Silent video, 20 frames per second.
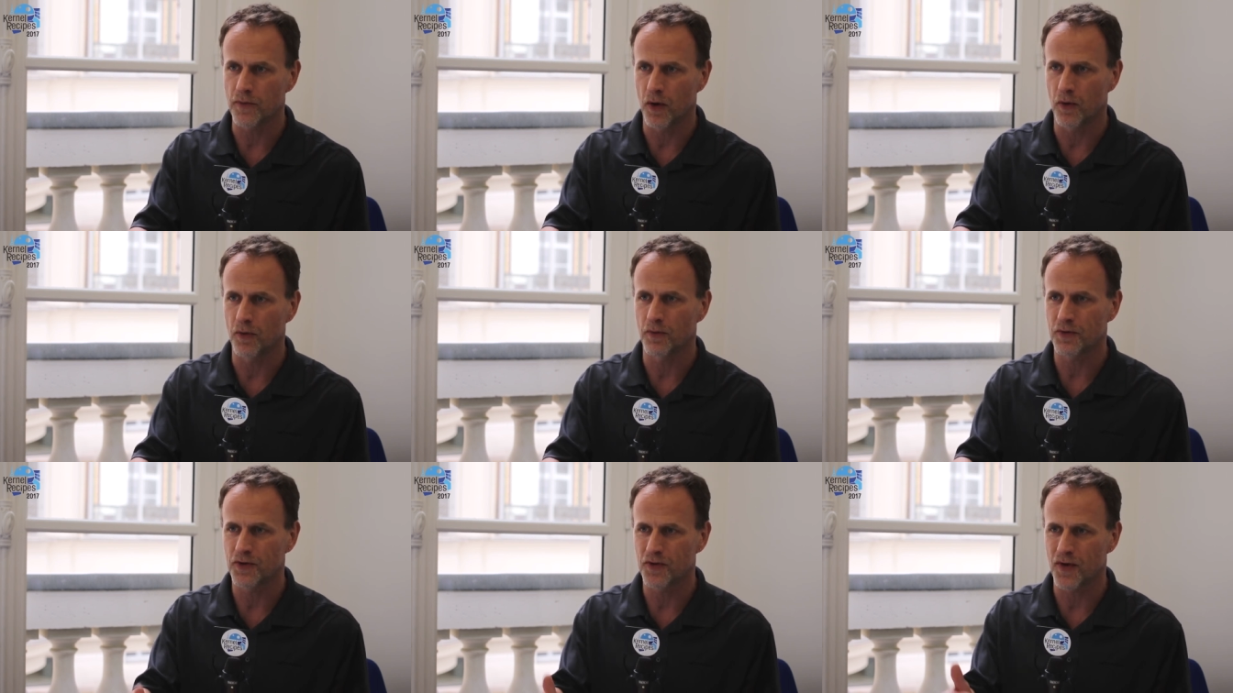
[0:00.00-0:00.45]

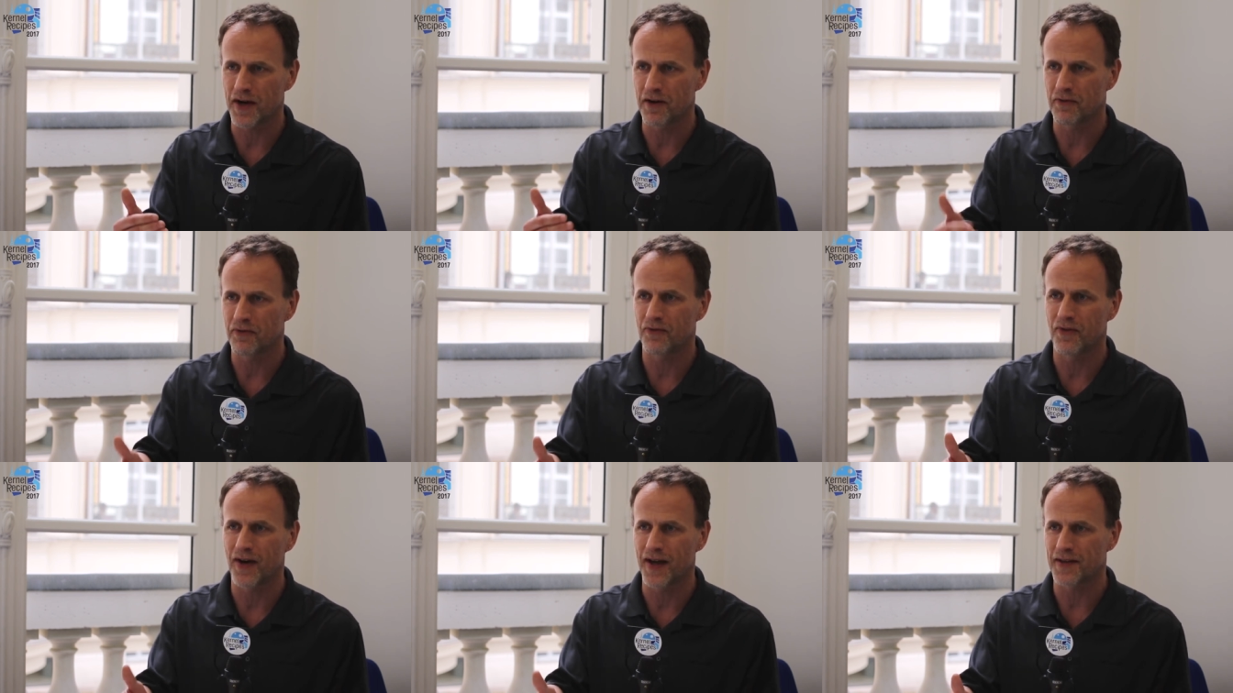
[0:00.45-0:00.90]
Don't try to
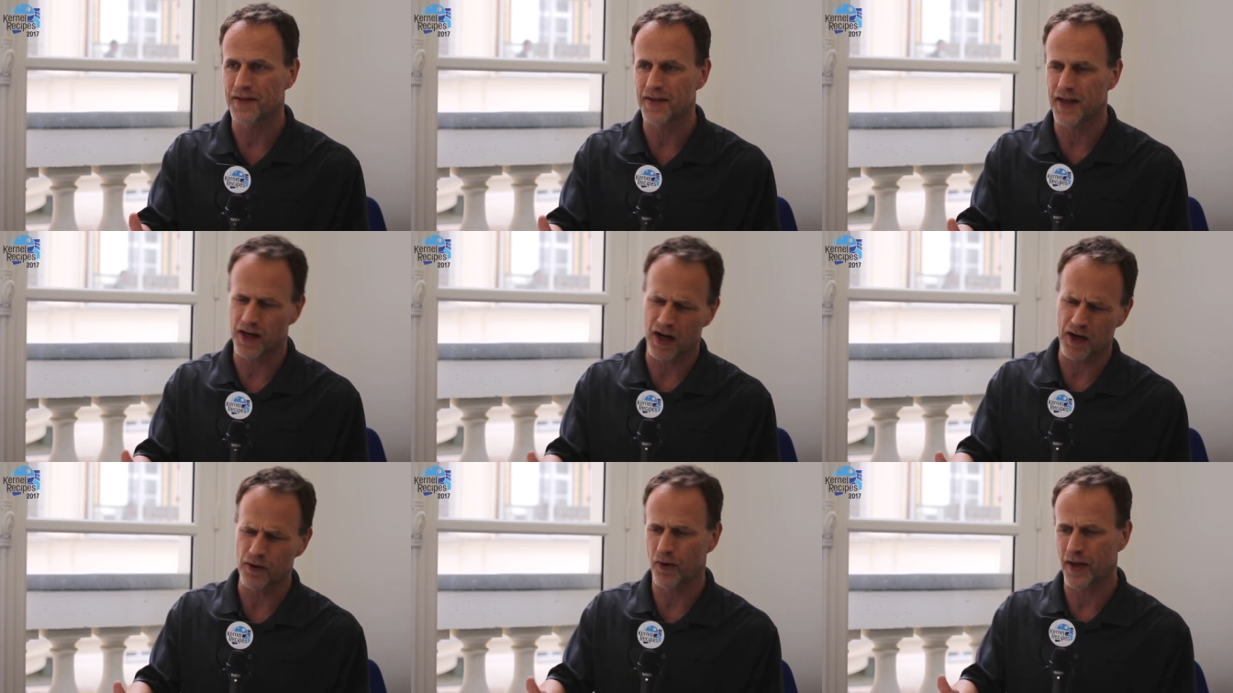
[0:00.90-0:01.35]
fight
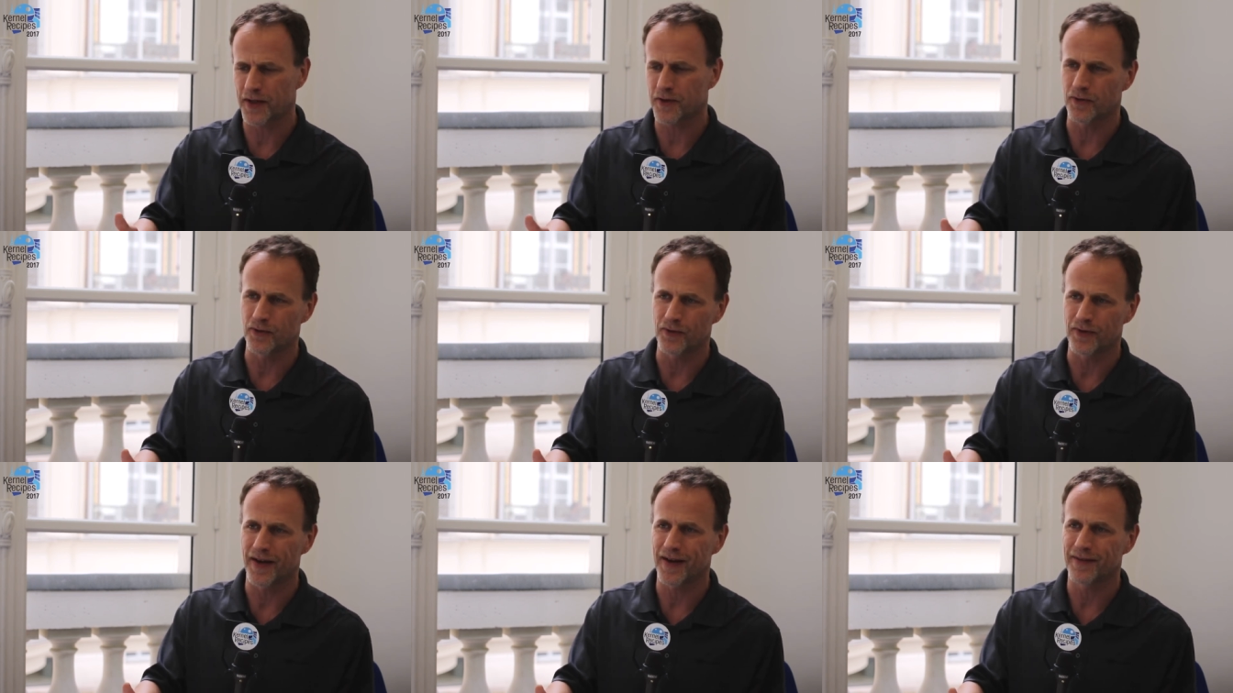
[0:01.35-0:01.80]
saying, I don't like
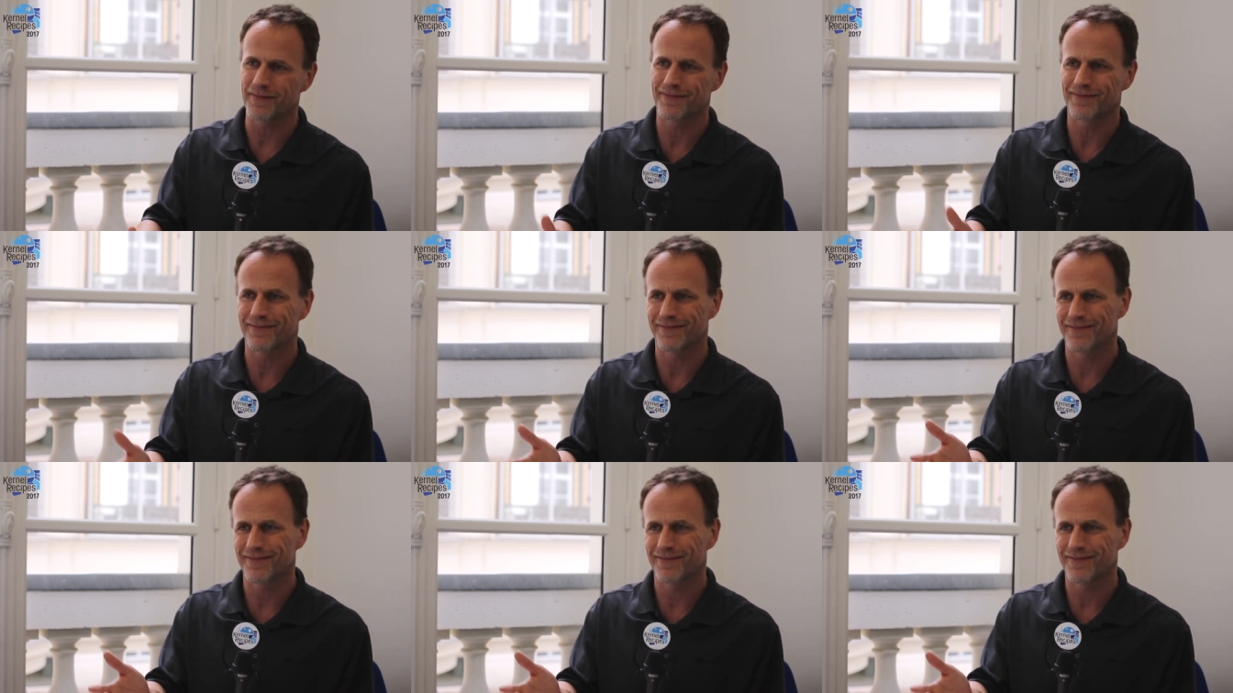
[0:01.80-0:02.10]
to do that.